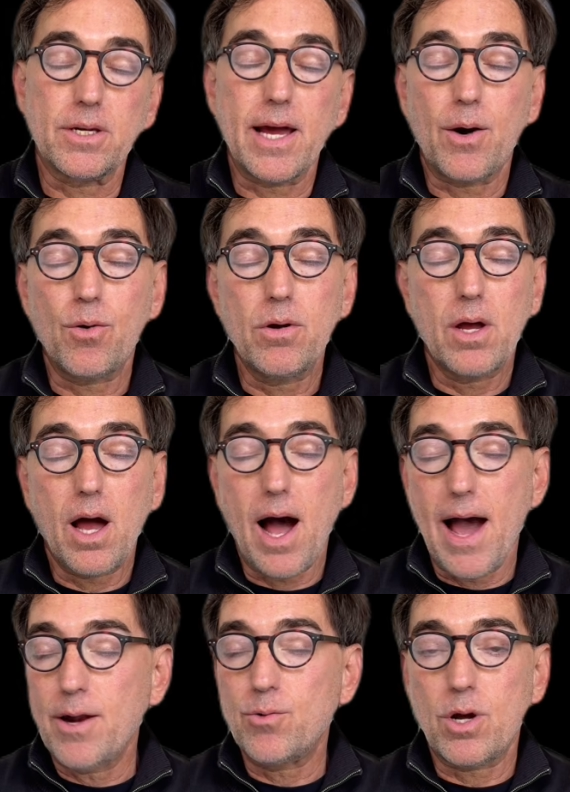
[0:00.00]
Now,
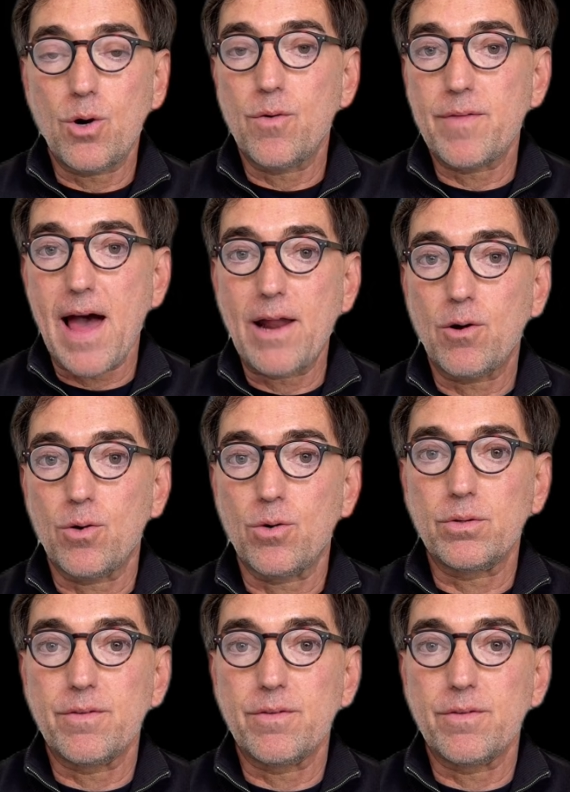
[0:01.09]
I don't know if that hole